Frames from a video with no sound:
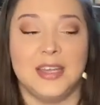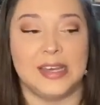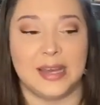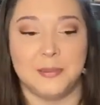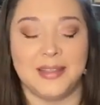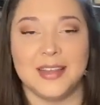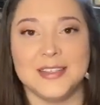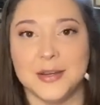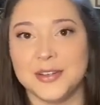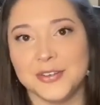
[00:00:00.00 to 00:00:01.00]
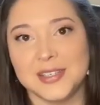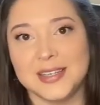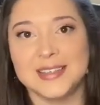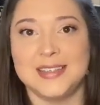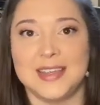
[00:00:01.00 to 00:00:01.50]
And that's so interesting
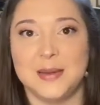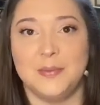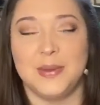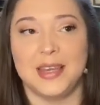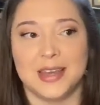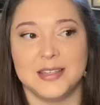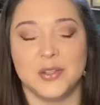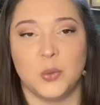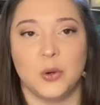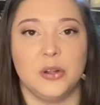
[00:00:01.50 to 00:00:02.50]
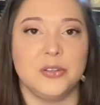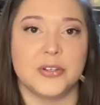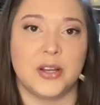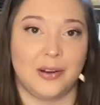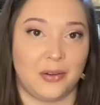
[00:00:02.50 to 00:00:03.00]
to see because the worlds are
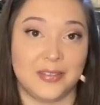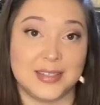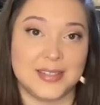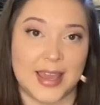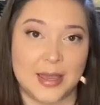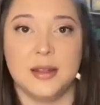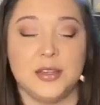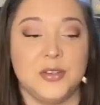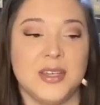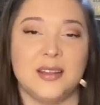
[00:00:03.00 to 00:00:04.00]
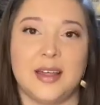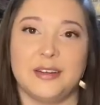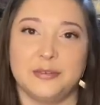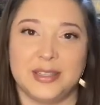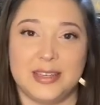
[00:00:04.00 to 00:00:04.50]
not all the same. You see a lot
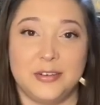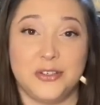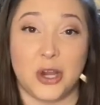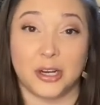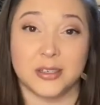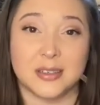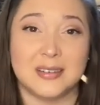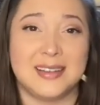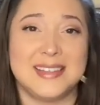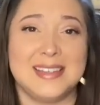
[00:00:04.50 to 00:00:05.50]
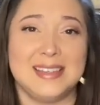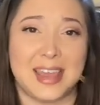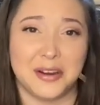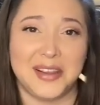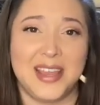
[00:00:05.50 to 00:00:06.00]
of really dark,
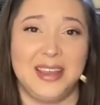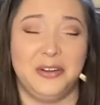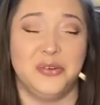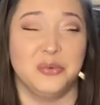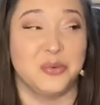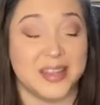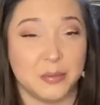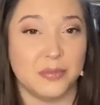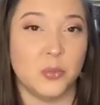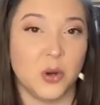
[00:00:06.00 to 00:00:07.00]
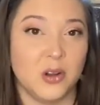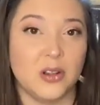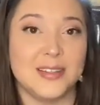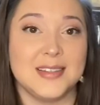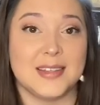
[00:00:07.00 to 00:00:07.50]
scary, and grim
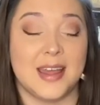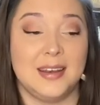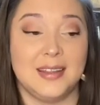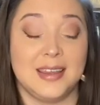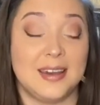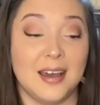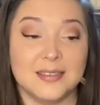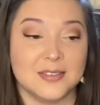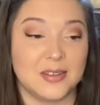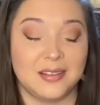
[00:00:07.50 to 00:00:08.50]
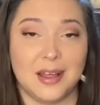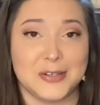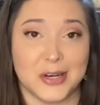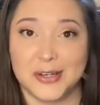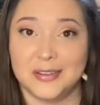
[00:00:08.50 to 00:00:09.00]
worlds, and it got a lot
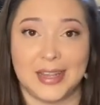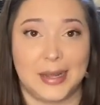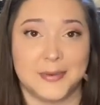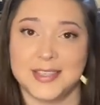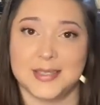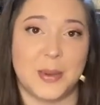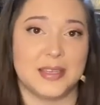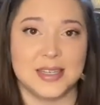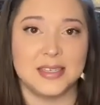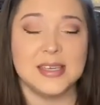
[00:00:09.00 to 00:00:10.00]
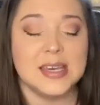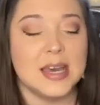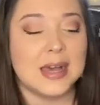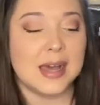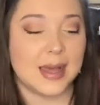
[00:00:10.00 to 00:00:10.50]
darker than I was expecting.
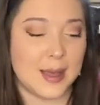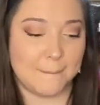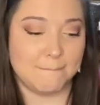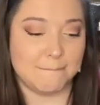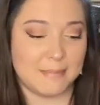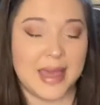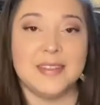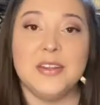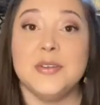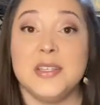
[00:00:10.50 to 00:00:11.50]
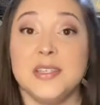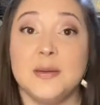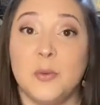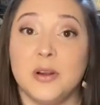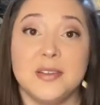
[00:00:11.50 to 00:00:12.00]
And then you see
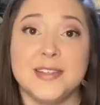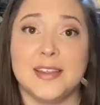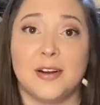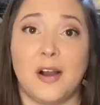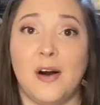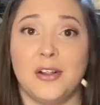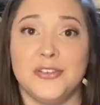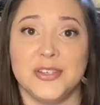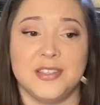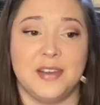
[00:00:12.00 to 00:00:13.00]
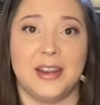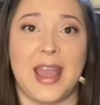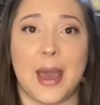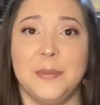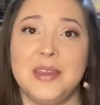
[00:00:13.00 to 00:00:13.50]
some worlds that are all just very
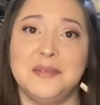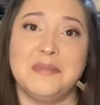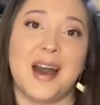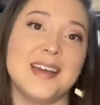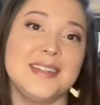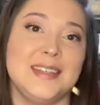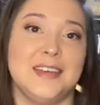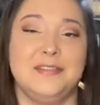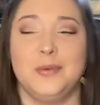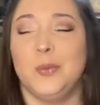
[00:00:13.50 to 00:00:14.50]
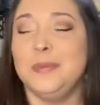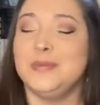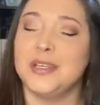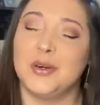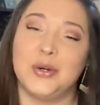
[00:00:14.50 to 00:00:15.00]
happy and positive and
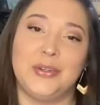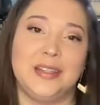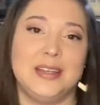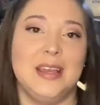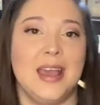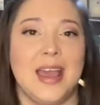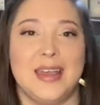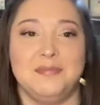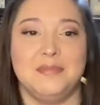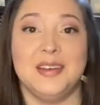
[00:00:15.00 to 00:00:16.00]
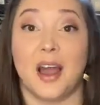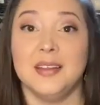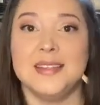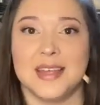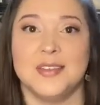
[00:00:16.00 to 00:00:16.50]
whimsical, and
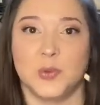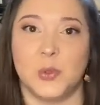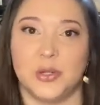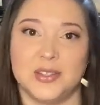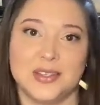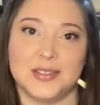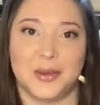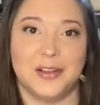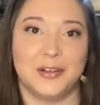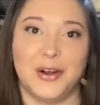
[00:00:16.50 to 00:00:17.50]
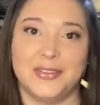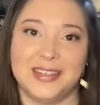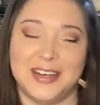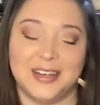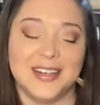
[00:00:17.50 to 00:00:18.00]
nonsense worlds is what they're called in
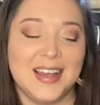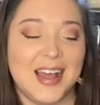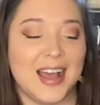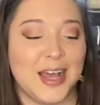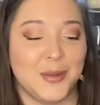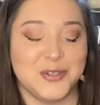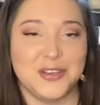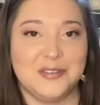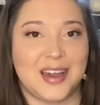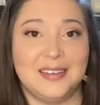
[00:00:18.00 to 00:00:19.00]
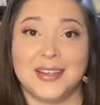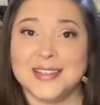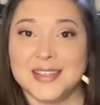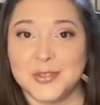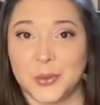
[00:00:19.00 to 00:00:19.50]
here. So you've got
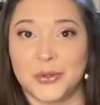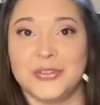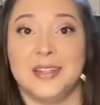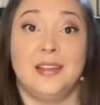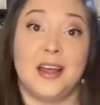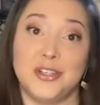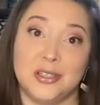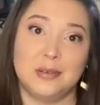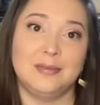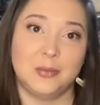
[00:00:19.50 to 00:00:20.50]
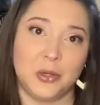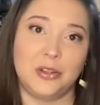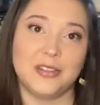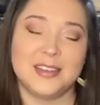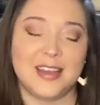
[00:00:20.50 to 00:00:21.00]
nonsense worlds and logic
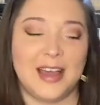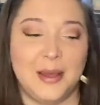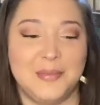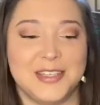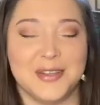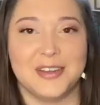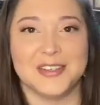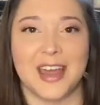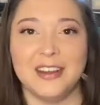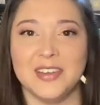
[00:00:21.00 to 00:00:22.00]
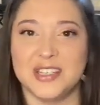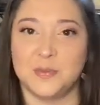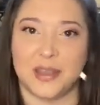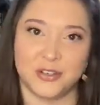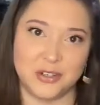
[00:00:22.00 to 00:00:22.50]
worlds. And so there's kind of a
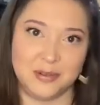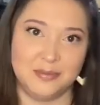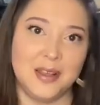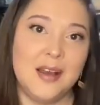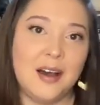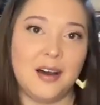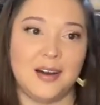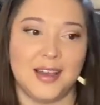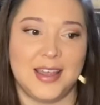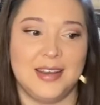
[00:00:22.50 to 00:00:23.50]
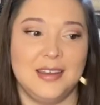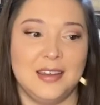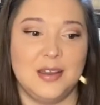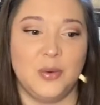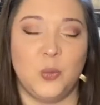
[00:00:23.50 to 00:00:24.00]
spectrum on
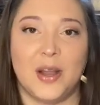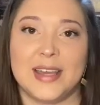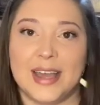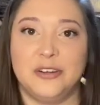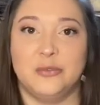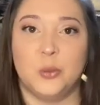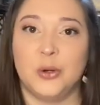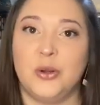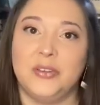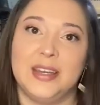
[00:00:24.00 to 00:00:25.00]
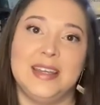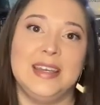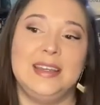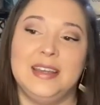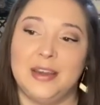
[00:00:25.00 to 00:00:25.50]
what kind of world a
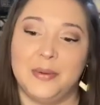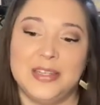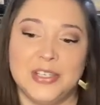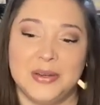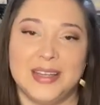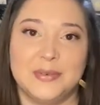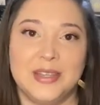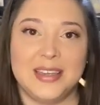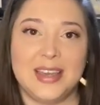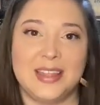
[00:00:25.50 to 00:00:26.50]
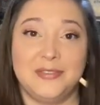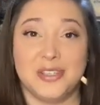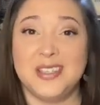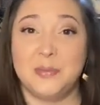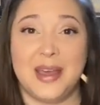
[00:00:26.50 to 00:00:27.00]
kid can go into, and it really kind of
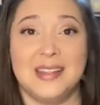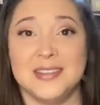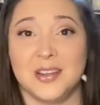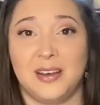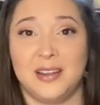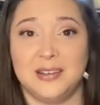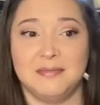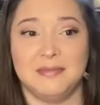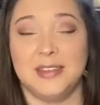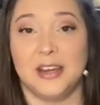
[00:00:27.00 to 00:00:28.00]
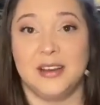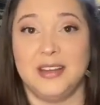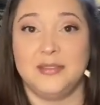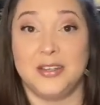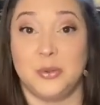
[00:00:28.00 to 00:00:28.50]
just depends on their
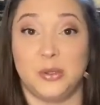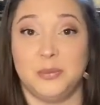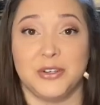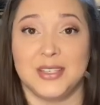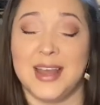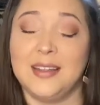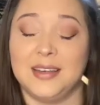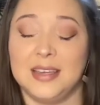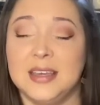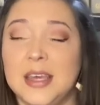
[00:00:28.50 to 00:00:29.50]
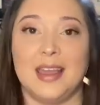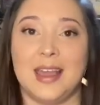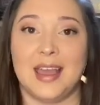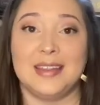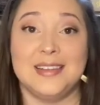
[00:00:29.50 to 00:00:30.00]
individual personality.
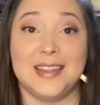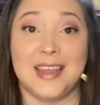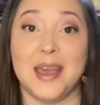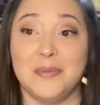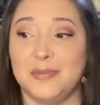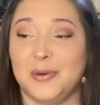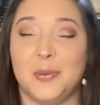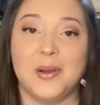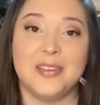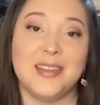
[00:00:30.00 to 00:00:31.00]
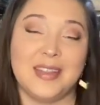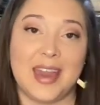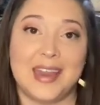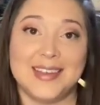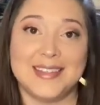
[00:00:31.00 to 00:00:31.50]
And to them, the world that
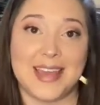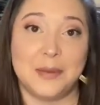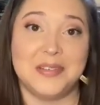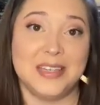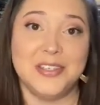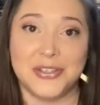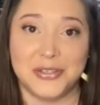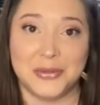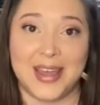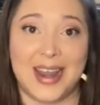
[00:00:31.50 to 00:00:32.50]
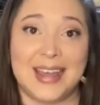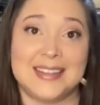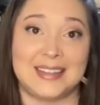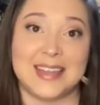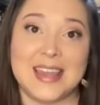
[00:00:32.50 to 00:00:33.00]
they escaped into and had
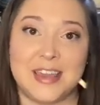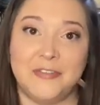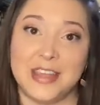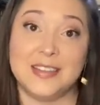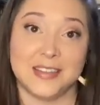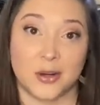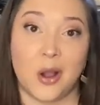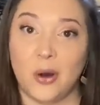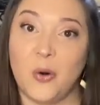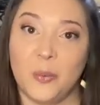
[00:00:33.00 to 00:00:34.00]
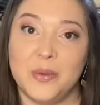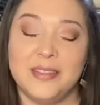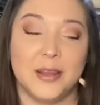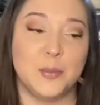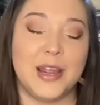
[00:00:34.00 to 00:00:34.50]
to leave is their home.
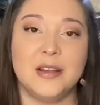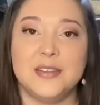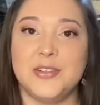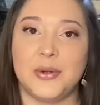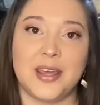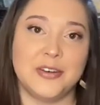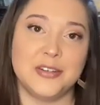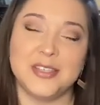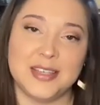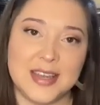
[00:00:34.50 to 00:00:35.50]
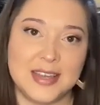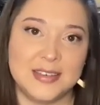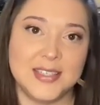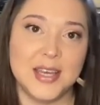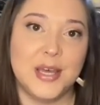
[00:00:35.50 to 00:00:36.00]
Their parents don't
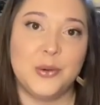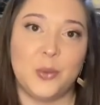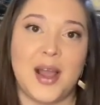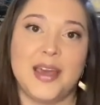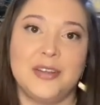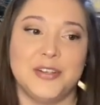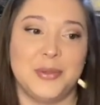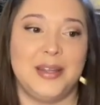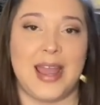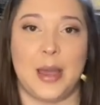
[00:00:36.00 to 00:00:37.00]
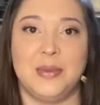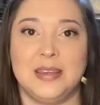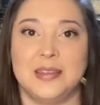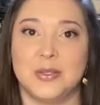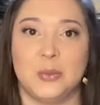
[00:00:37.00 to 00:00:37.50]
understand why they're so unhappy
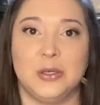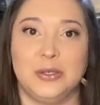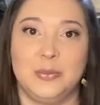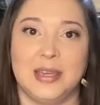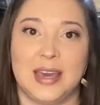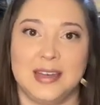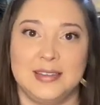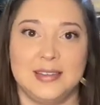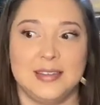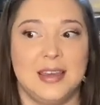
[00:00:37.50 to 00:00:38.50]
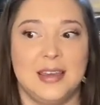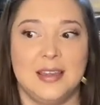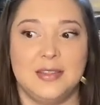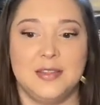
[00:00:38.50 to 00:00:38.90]
in this world, because the